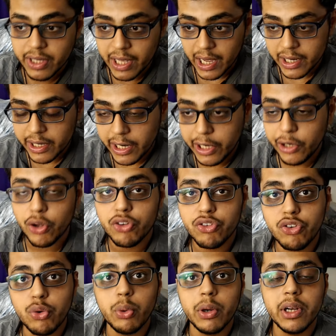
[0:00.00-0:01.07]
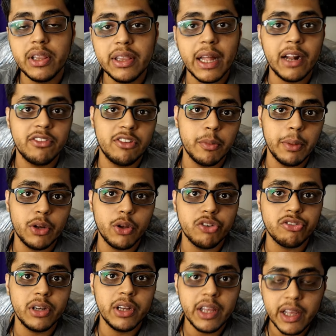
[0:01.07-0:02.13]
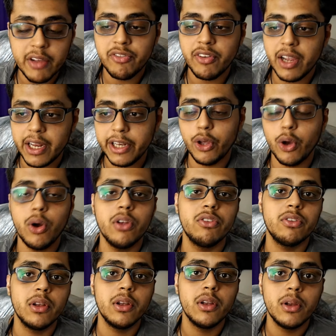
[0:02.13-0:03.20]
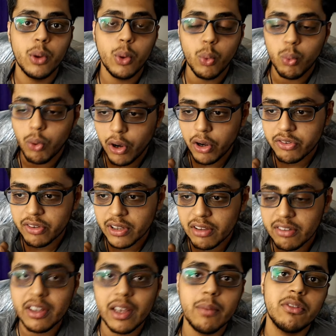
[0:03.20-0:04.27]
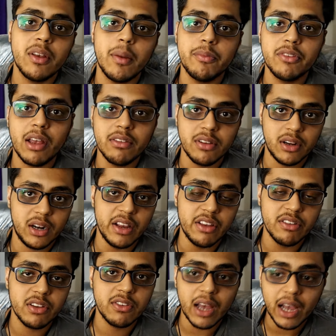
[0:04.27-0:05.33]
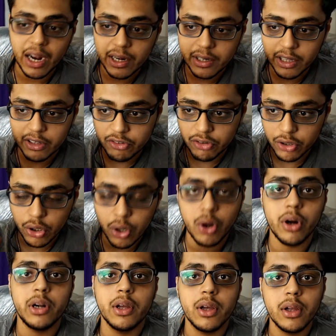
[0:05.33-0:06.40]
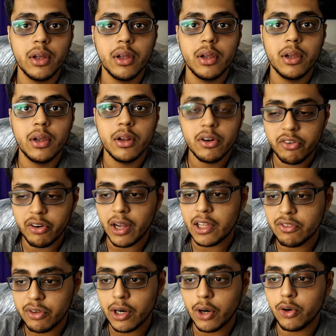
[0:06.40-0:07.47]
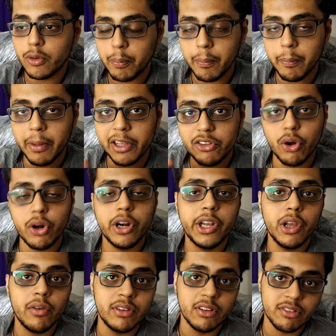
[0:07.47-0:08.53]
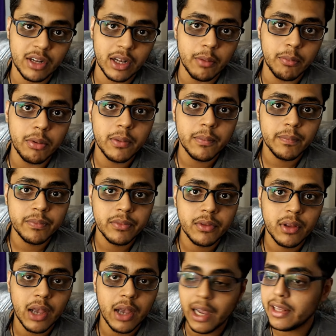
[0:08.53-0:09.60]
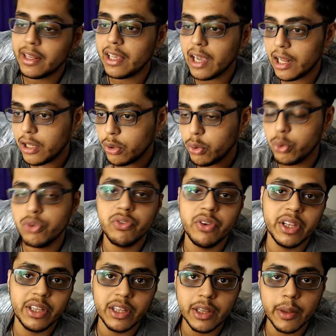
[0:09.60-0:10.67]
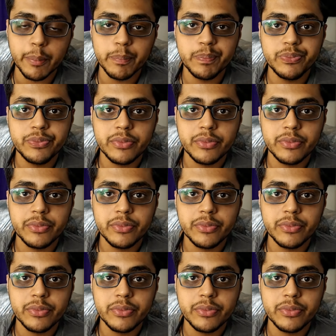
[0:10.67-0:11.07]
Can Ineos do it? That's the main question. If Ineos walks in the same steps as the Glazers and does not transfer out majority of this club, I think I lose faith in them.